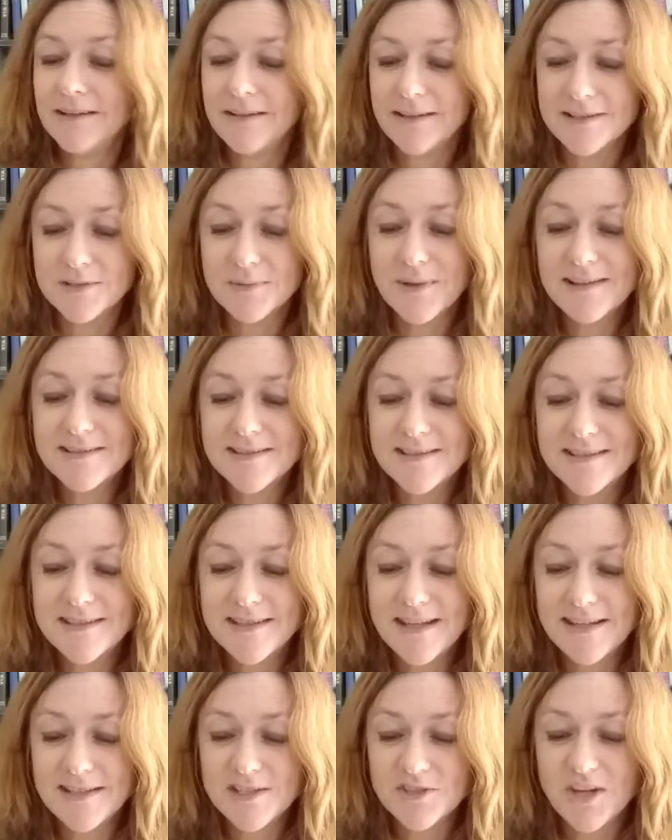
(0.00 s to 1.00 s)
As well as the
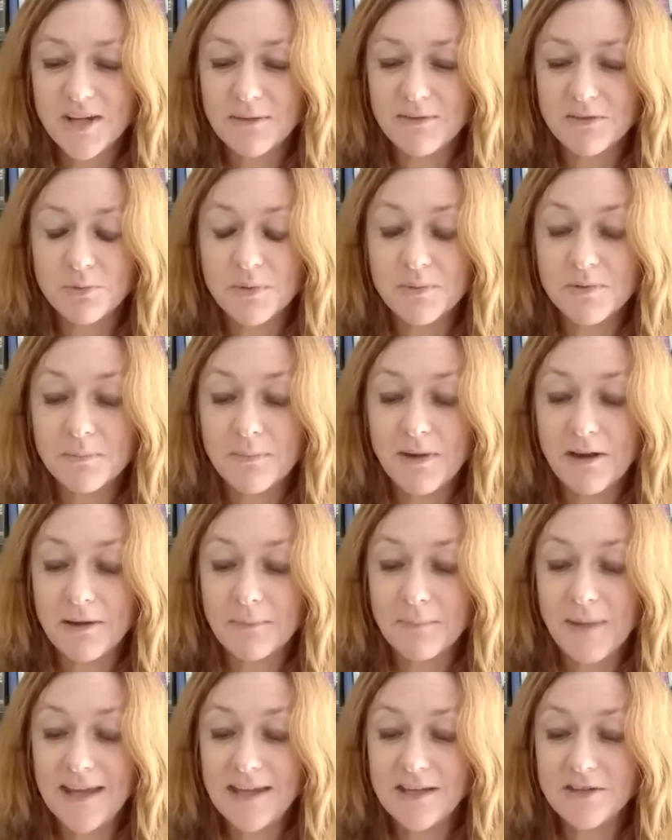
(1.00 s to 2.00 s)
steady stream of women
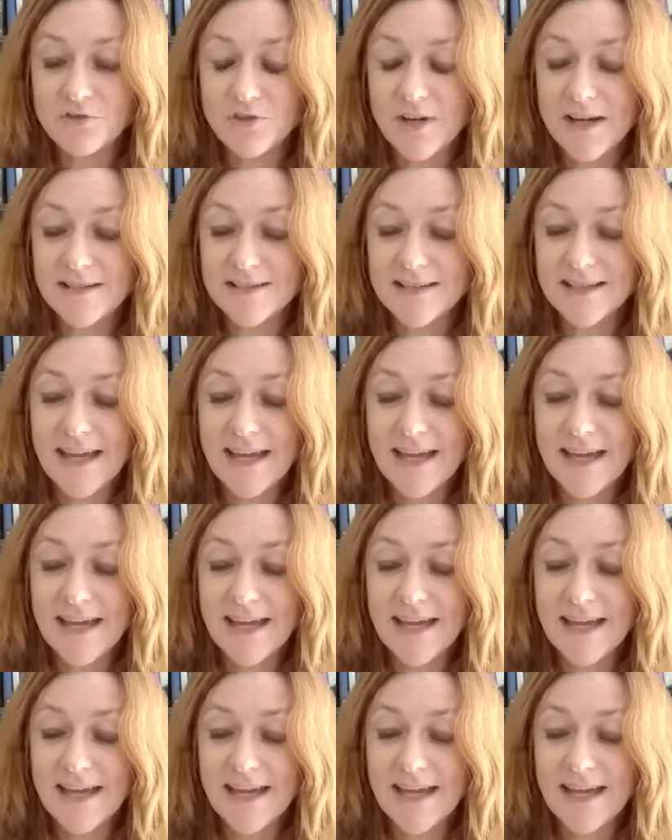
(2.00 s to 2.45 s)
bearing baking trays